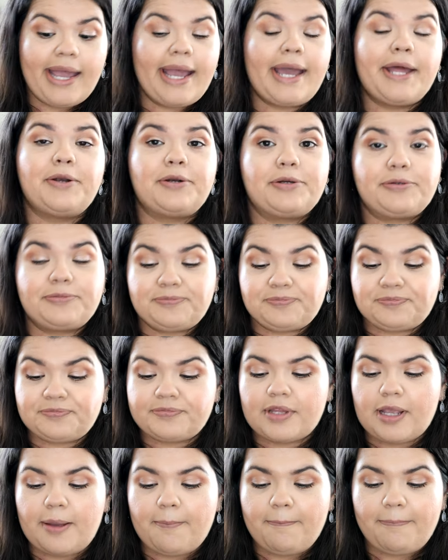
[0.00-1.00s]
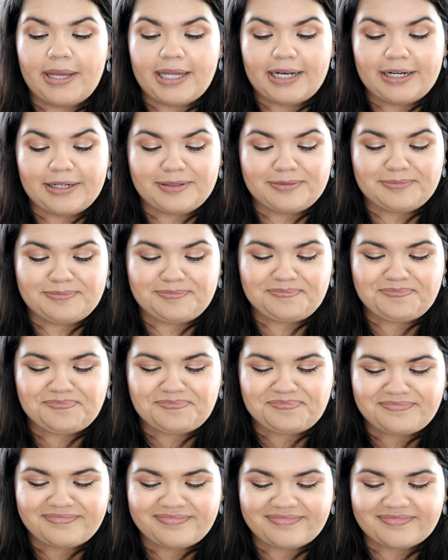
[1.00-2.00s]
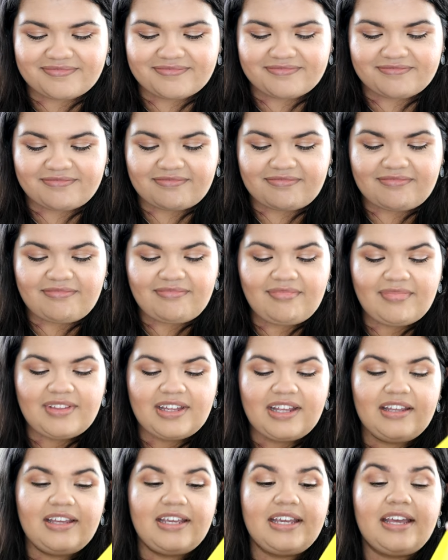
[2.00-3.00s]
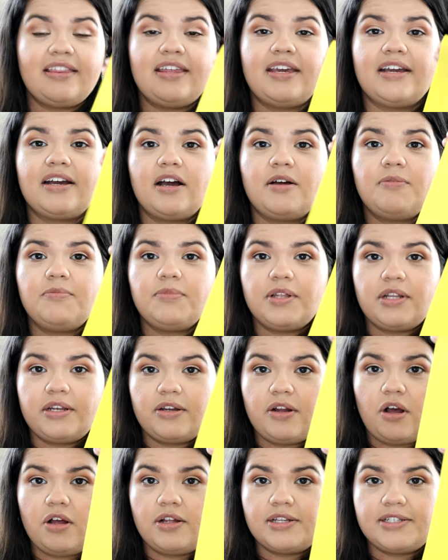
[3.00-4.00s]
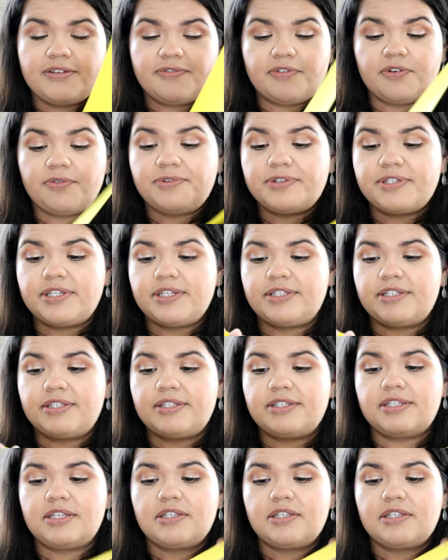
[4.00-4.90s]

I don't know. But um, yeah, they come in all different resistance.